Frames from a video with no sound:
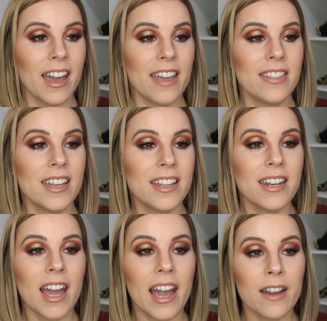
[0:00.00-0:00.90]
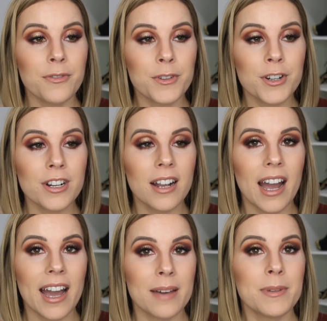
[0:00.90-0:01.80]
And then after
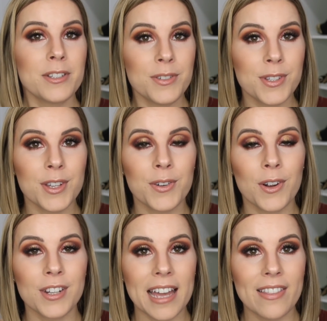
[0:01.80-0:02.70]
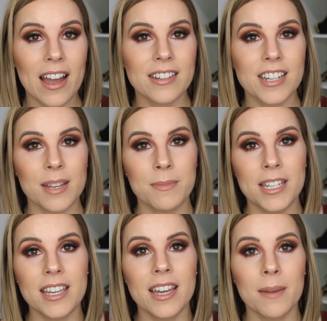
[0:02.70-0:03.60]
I had been using the Grande Lash
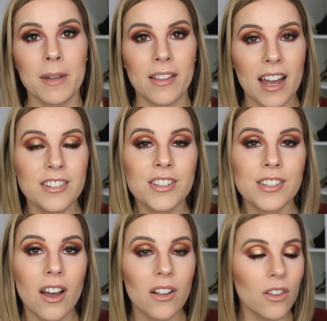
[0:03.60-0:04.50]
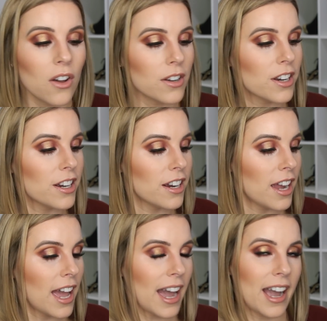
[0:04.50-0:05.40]
MD and my lashes got longer,